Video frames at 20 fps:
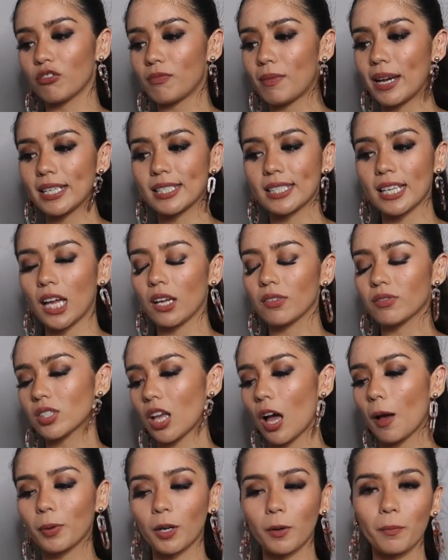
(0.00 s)
of myself,
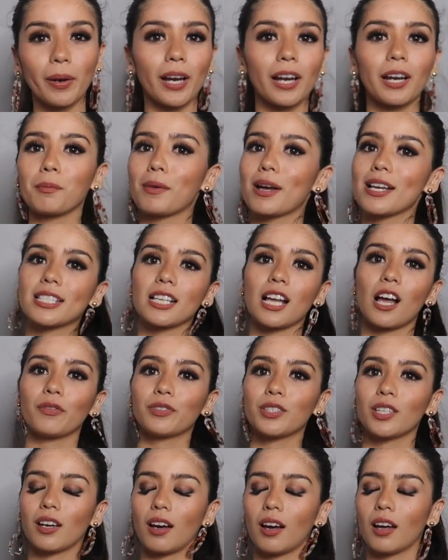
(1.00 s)
stopped comparing myself
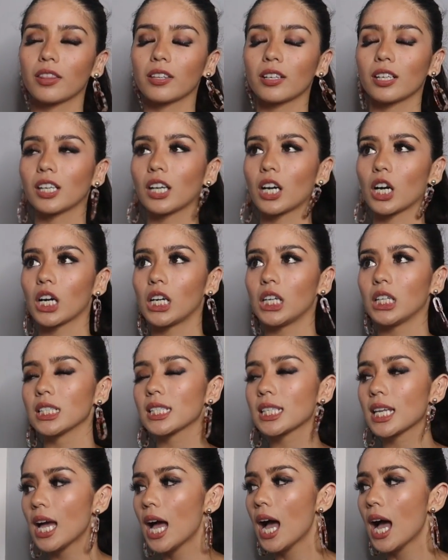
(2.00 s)
to other girls.